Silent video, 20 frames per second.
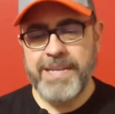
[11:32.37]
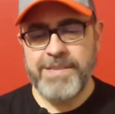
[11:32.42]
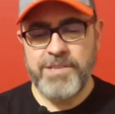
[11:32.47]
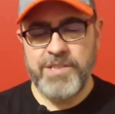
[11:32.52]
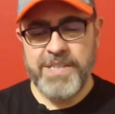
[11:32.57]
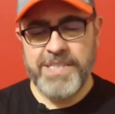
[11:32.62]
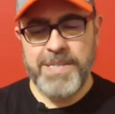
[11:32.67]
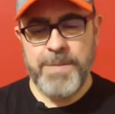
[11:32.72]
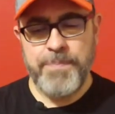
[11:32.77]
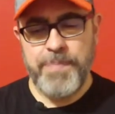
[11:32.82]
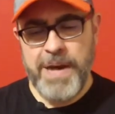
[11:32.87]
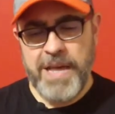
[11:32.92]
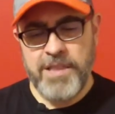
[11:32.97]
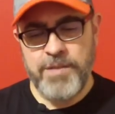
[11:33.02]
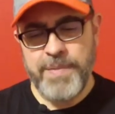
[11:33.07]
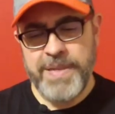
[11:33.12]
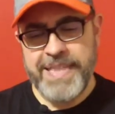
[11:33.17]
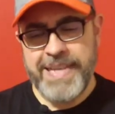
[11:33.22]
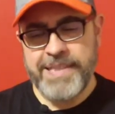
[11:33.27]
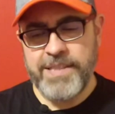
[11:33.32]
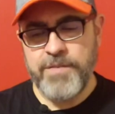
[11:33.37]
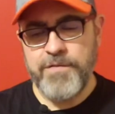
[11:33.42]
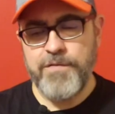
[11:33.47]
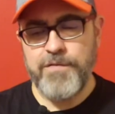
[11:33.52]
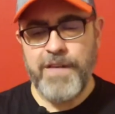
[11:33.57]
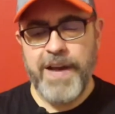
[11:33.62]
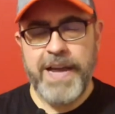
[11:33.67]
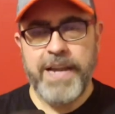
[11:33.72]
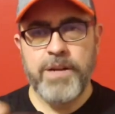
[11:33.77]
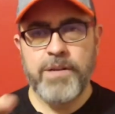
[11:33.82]
Does it bother me that they're
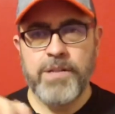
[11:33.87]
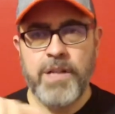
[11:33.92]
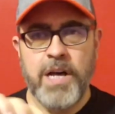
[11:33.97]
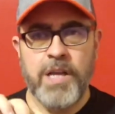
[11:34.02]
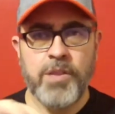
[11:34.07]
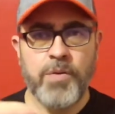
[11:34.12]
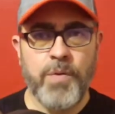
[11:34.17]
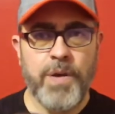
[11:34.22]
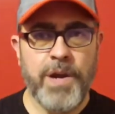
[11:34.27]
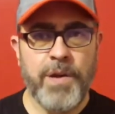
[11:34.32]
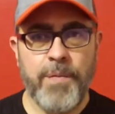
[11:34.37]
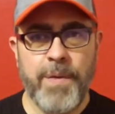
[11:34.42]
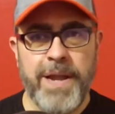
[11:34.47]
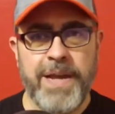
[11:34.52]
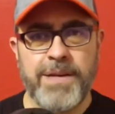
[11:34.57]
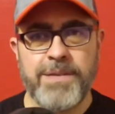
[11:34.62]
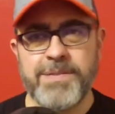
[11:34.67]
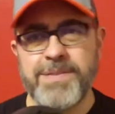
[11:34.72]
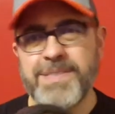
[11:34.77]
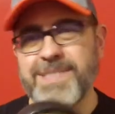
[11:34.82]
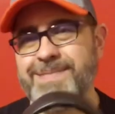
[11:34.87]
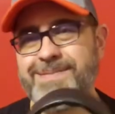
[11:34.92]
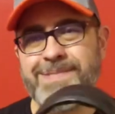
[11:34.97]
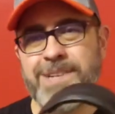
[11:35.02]
vinyl all the way around?